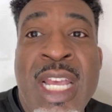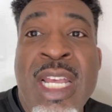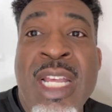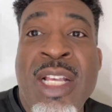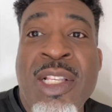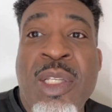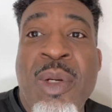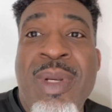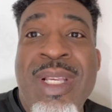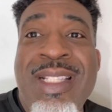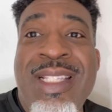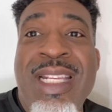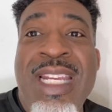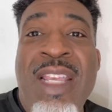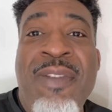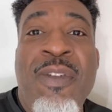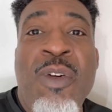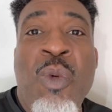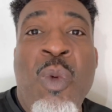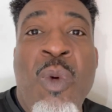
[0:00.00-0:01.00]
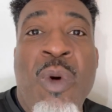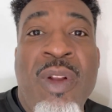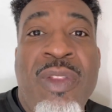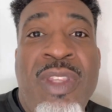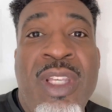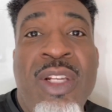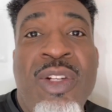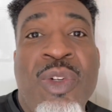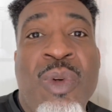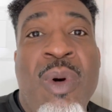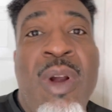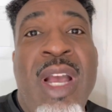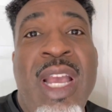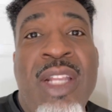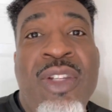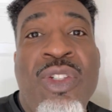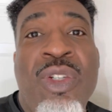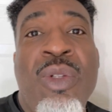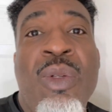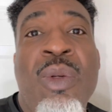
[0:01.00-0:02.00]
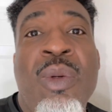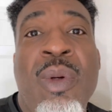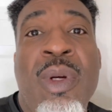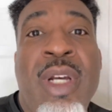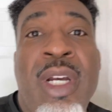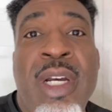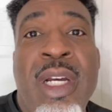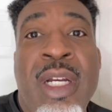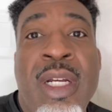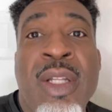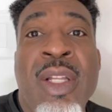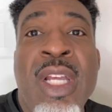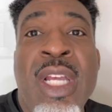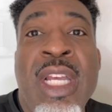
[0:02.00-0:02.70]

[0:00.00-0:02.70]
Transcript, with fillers: So is it even worth it trying to uh,